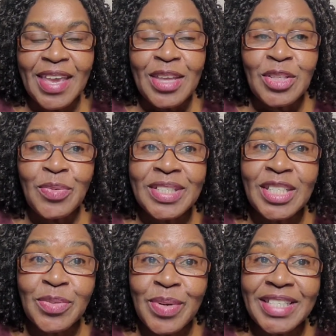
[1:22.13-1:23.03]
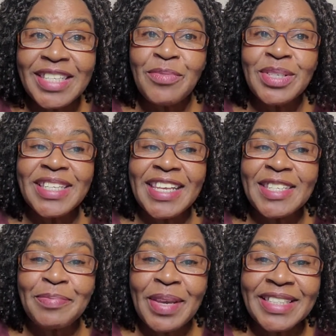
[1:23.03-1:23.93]
2020 was
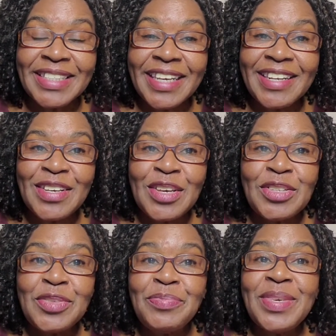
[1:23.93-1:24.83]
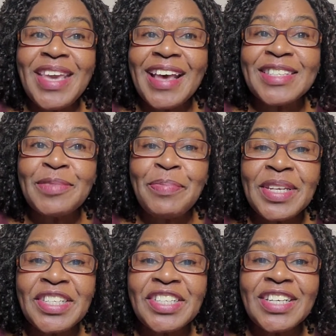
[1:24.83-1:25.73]
expected to be a
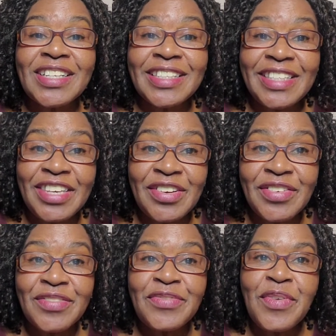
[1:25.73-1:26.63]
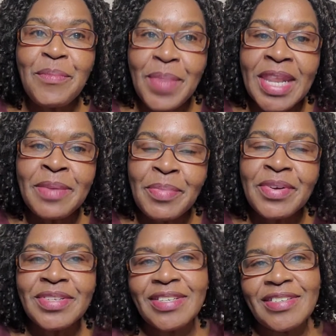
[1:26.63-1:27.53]
special year for many
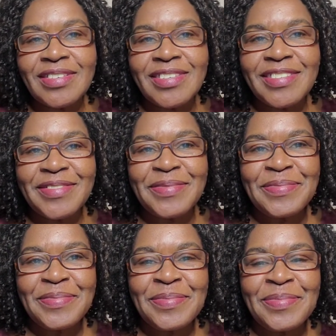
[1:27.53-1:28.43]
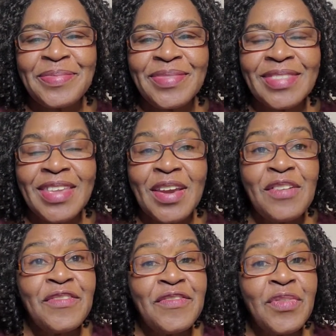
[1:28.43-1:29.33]
persons.
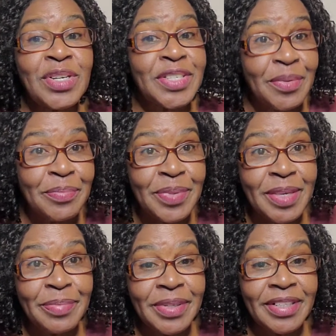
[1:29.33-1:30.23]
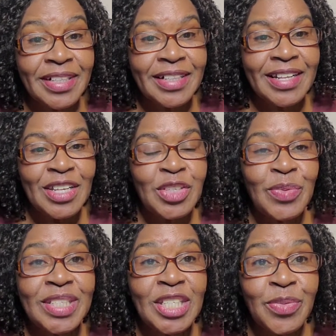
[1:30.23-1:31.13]
For some people,
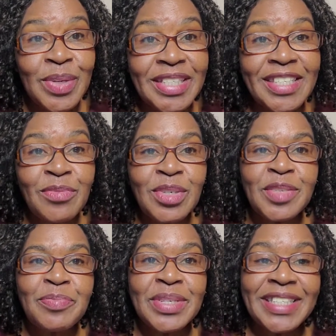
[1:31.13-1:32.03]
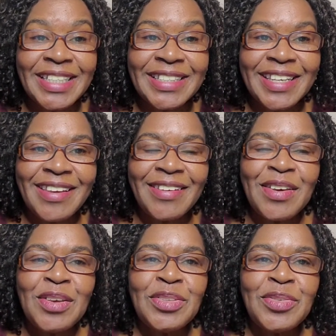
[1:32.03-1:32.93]
2020 was predicted
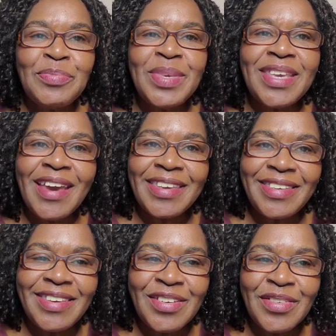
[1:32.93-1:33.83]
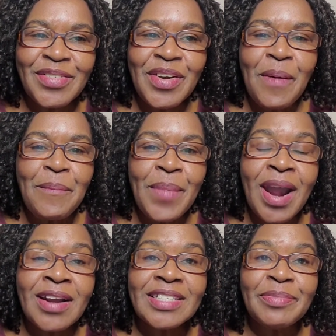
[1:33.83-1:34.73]
to be a year
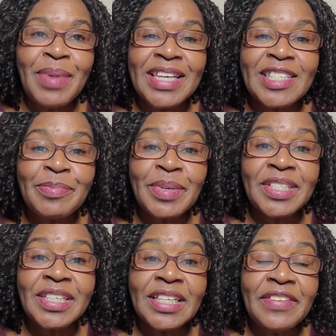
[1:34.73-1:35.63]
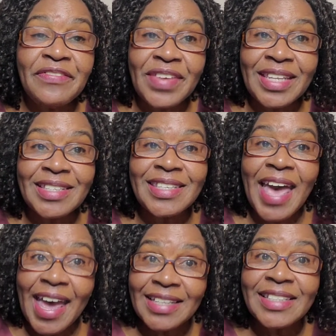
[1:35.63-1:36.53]
marked by special events
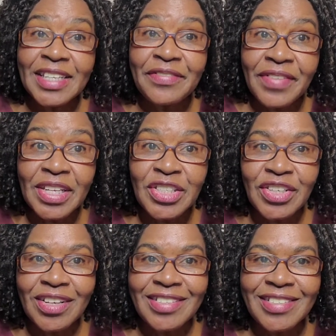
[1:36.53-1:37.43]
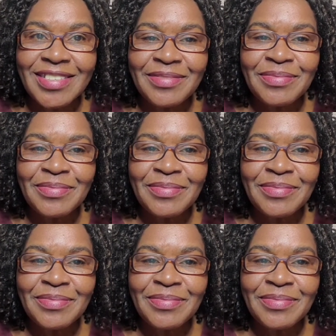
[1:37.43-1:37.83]
and inventions.